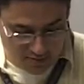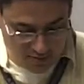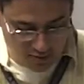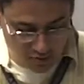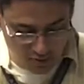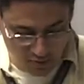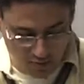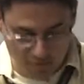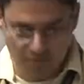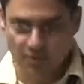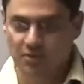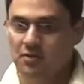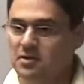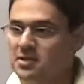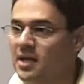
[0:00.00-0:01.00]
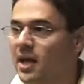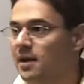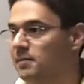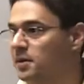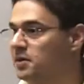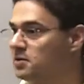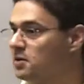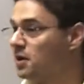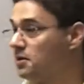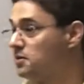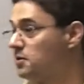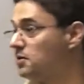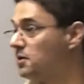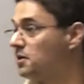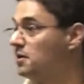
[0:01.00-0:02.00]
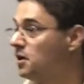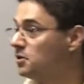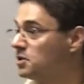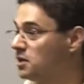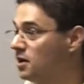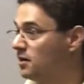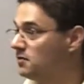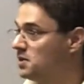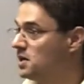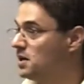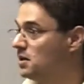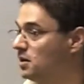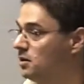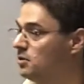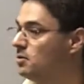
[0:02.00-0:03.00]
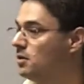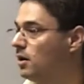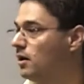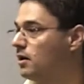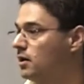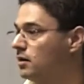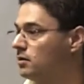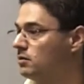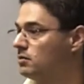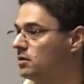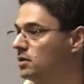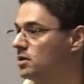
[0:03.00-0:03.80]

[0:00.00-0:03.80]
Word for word: So there's that. But there's also the notion of, gee, who are you?